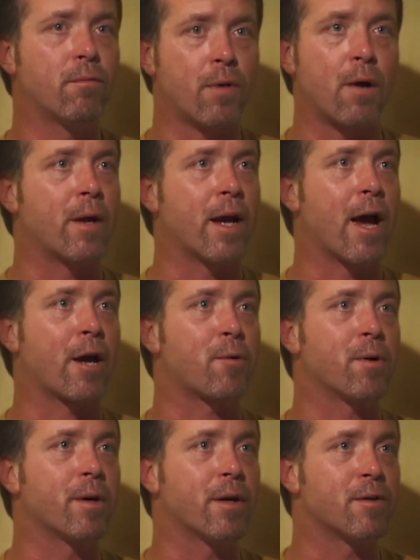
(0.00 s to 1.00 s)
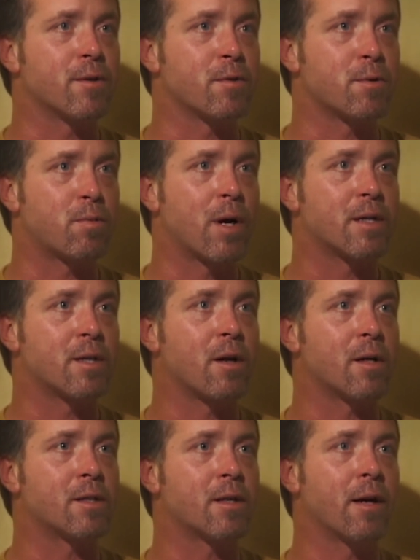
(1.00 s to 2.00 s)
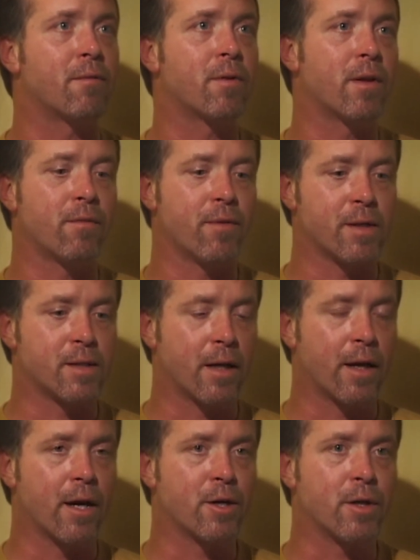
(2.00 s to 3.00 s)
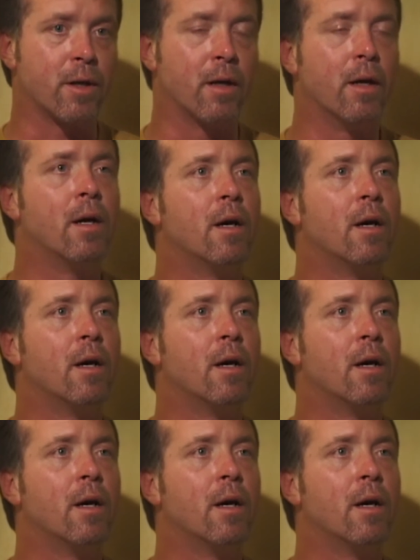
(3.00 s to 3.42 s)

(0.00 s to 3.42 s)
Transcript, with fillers: very accurately because he was present on site for the investigation